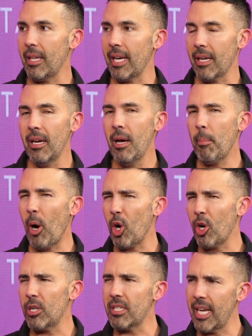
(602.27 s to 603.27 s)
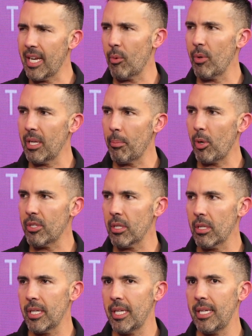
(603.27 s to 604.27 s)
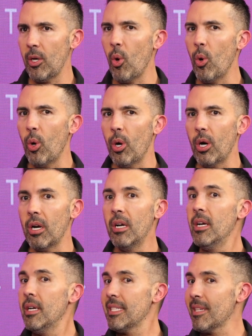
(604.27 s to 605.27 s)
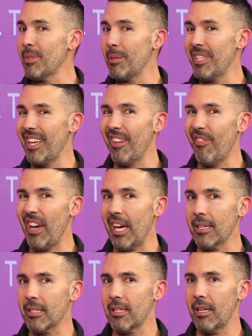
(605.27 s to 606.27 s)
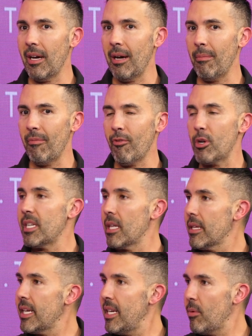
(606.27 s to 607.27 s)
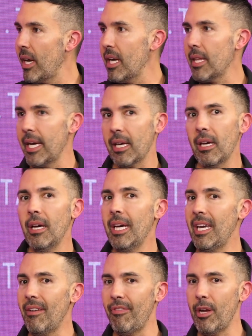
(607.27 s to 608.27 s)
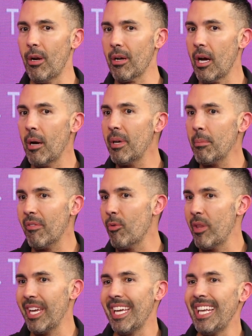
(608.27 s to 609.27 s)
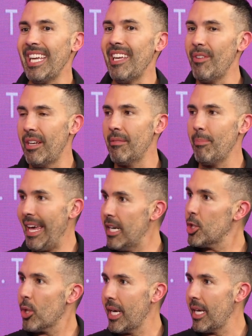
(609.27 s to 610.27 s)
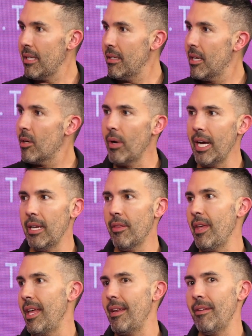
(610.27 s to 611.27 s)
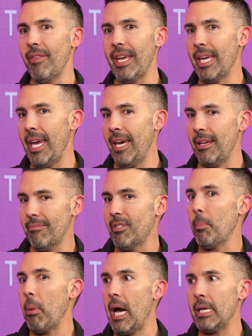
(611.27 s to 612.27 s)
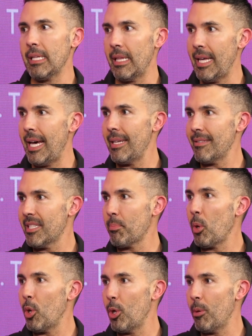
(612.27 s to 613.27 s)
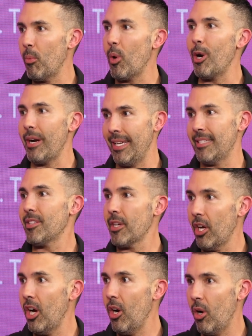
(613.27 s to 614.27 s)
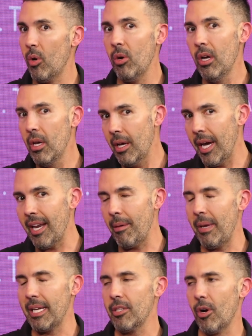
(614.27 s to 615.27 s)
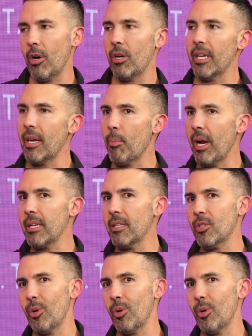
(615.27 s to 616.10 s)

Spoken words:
Like partners take it really personally, or sometimes it affects fertility, right? Like if they're coming before they can even penetrate, right, then they can't deposit that sperm where it needs to go, and it makes it harder to get pregnant.